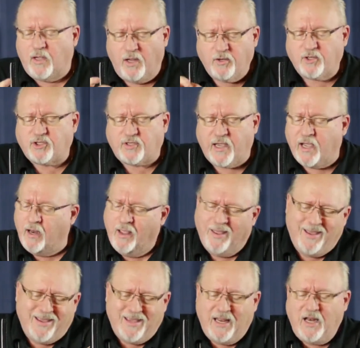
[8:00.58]
understand,
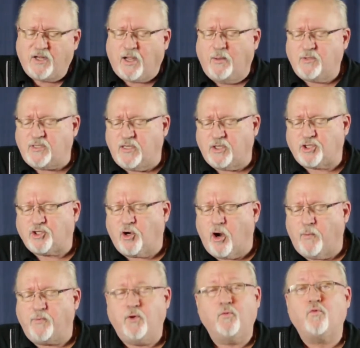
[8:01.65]
anytime you see a
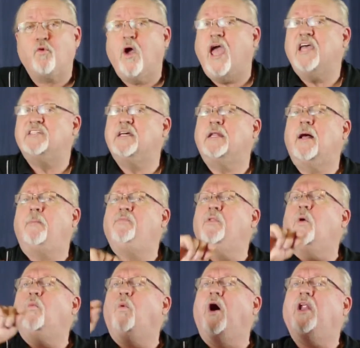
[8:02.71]
sharp, you raise it
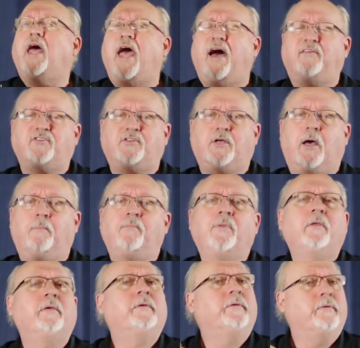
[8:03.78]
1/2 step,
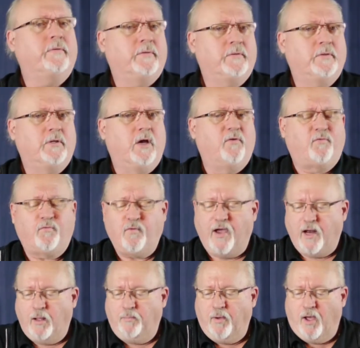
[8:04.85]
a
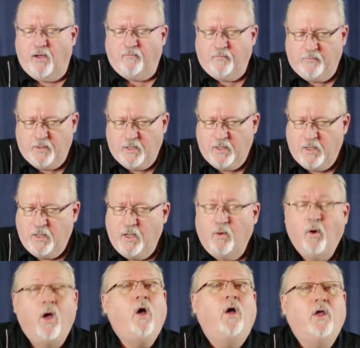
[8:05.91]
fret above.
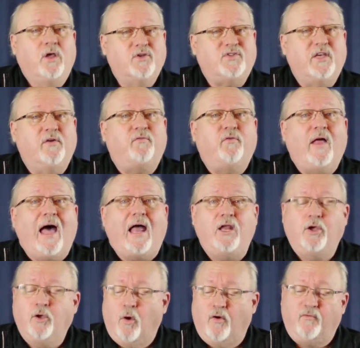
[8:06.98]
See a flat,
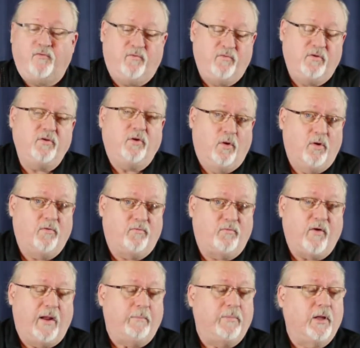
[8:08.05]
you go a
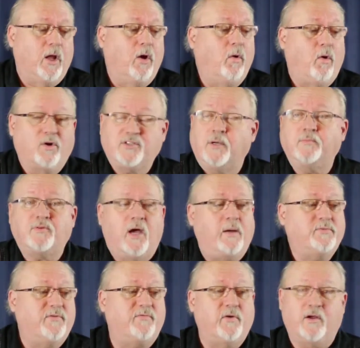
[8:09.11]
fret below, or
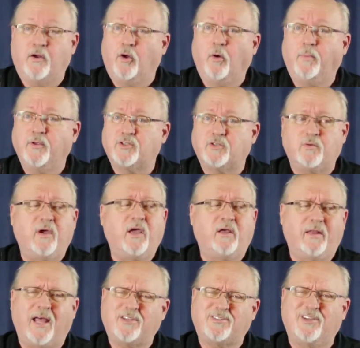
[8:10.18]
sometimes if you're in an open string
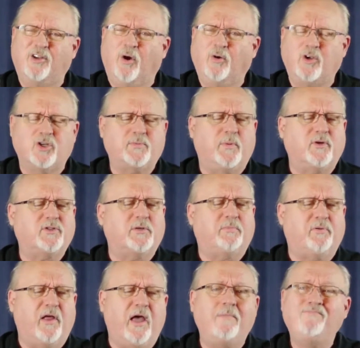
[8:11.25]
and that's the note you're supposed to
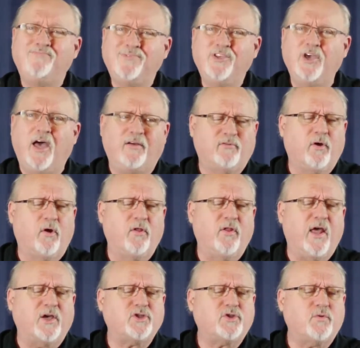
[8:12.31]
play, you have to go to the
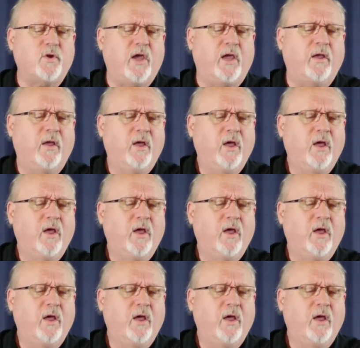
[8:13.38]
next string,